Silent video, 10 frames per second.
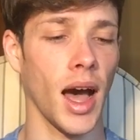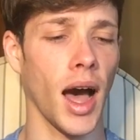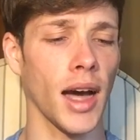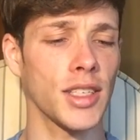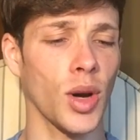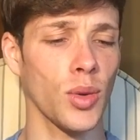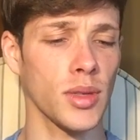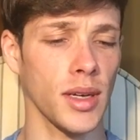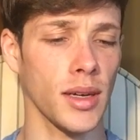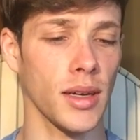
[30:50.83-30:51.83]
I told
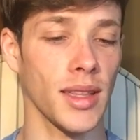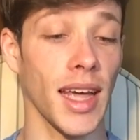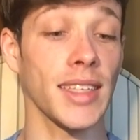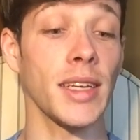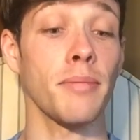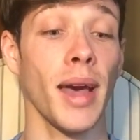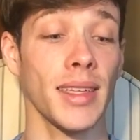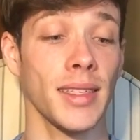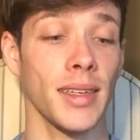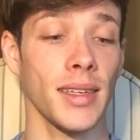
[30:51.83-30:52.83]
her that didn't
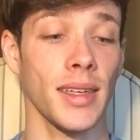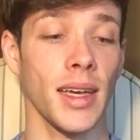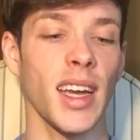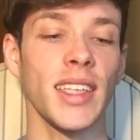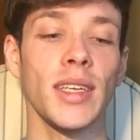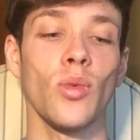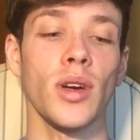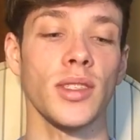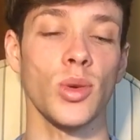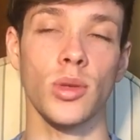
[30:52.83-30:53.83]
matter and I didn't
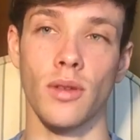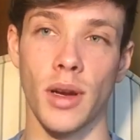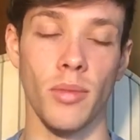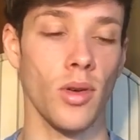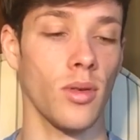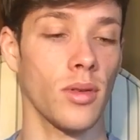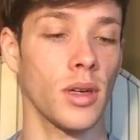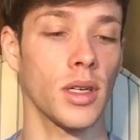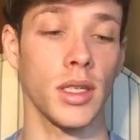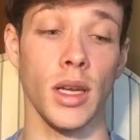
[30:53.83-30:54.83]
want to talk to her anymore.
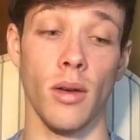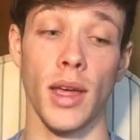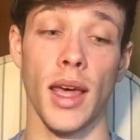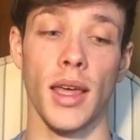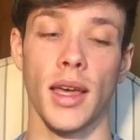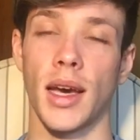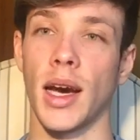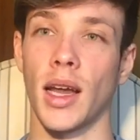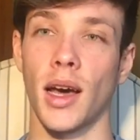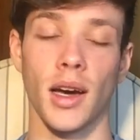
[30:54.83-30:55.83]
She said, okay,
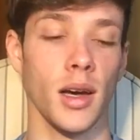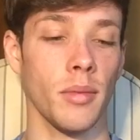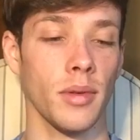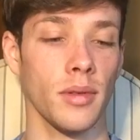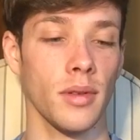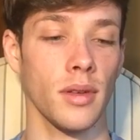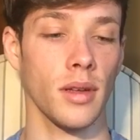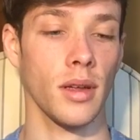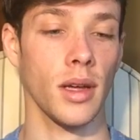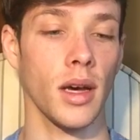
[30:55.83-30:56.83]
and I hung up.
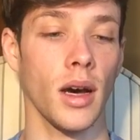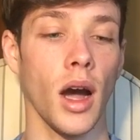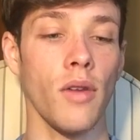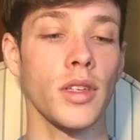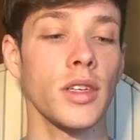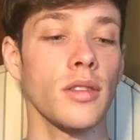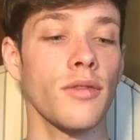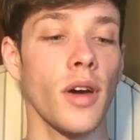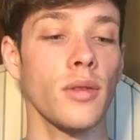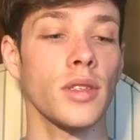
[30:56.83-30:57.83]
I returned the
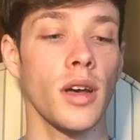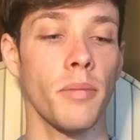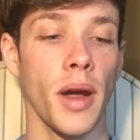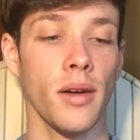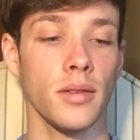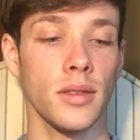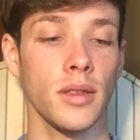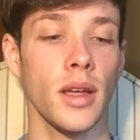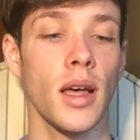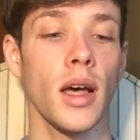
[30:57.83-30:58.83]
phone to her parents,
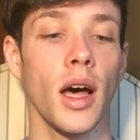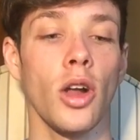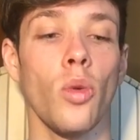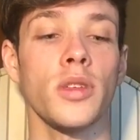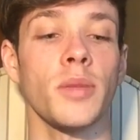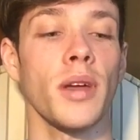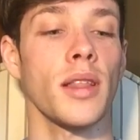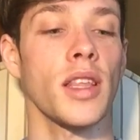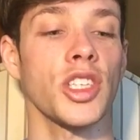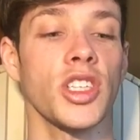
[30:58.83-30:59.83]
along with some other
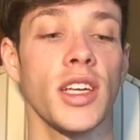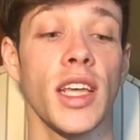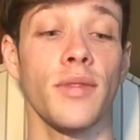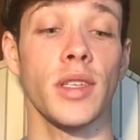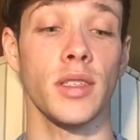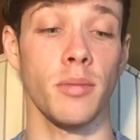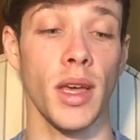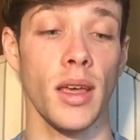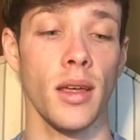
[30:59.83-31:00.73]
things she had gifted to me.